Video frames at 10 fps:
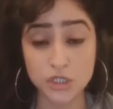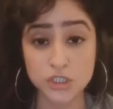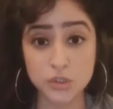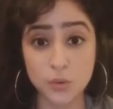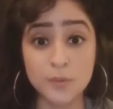
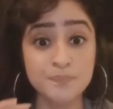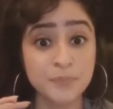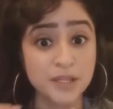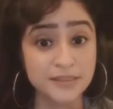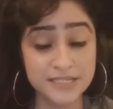So
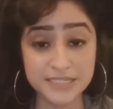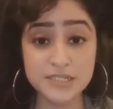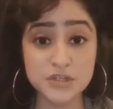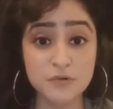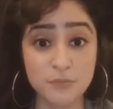this
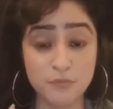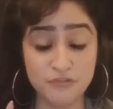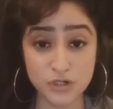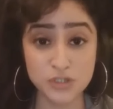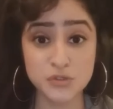is the
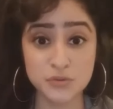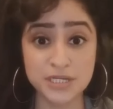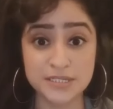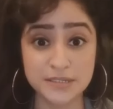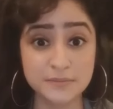first
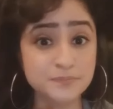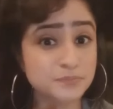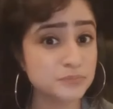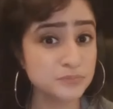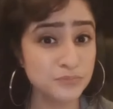reason
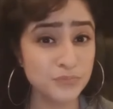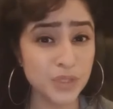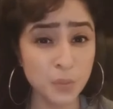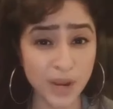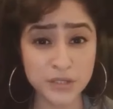
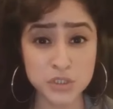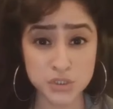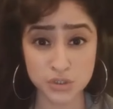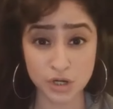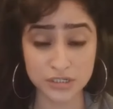why you
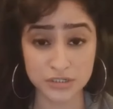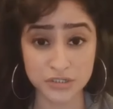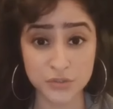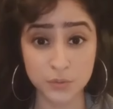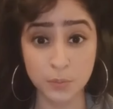should not
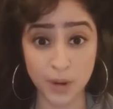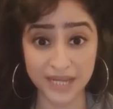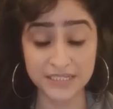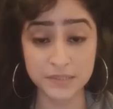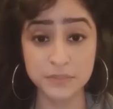consume
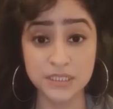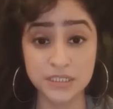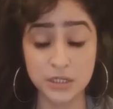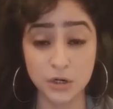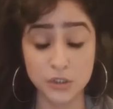white
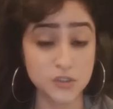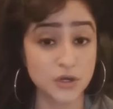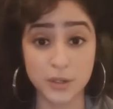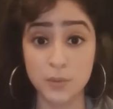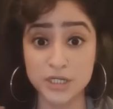
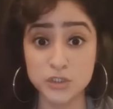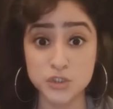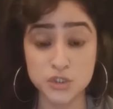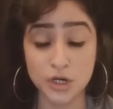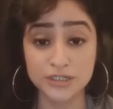
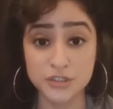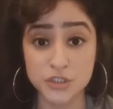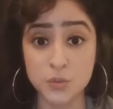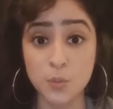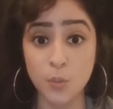
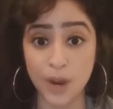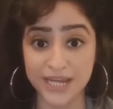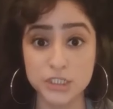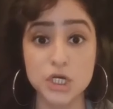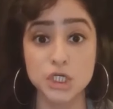
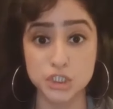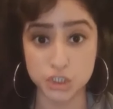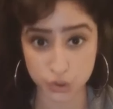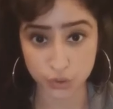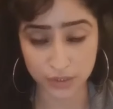
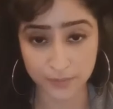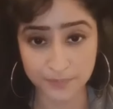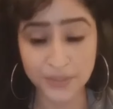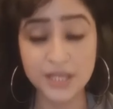sugar.